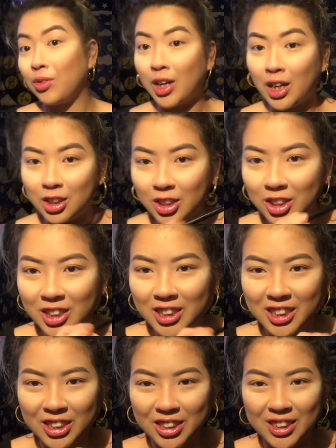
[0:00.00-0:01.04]
We're actually just
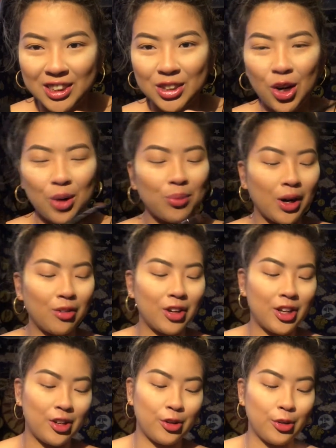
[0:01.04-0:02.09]
gonna use this dark brown
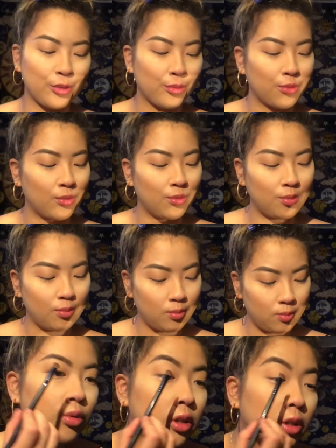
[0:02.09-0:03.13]
in here.
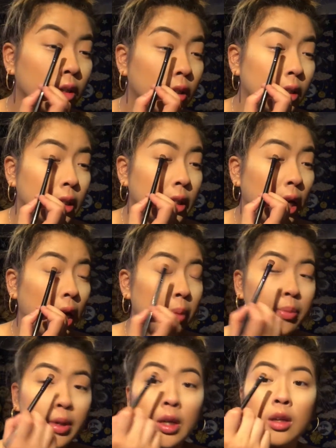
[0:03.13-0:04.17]
We're just gonna tap
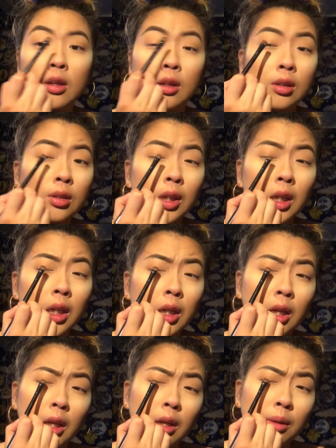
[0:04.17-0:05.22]
it
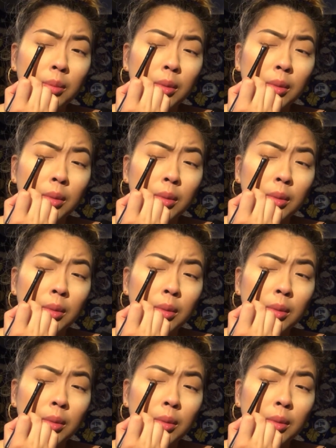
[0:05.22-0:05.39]
in the